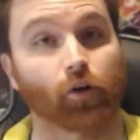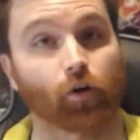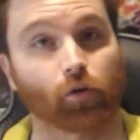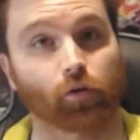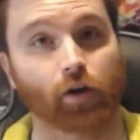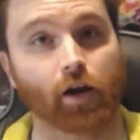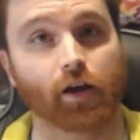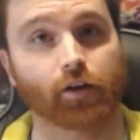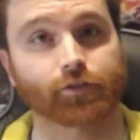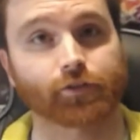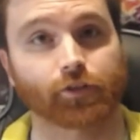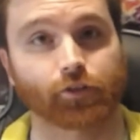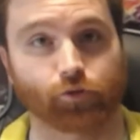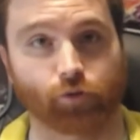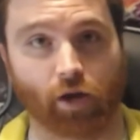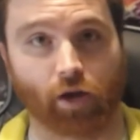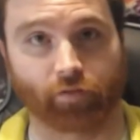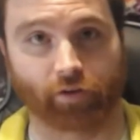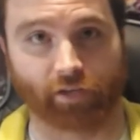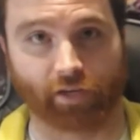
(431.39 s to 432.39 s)
or else you
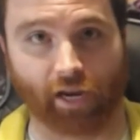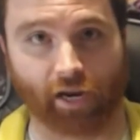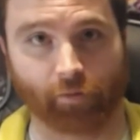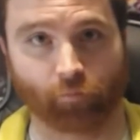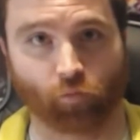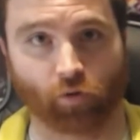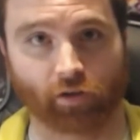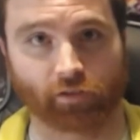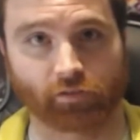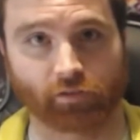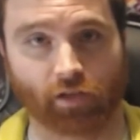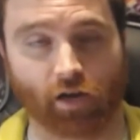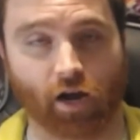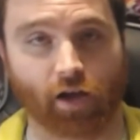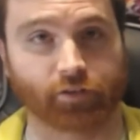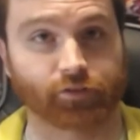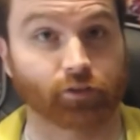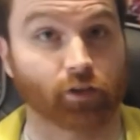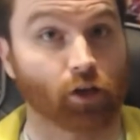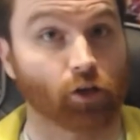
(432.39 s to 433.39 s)
have a game 1
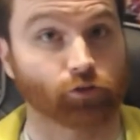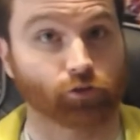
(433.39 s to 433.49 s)
loss.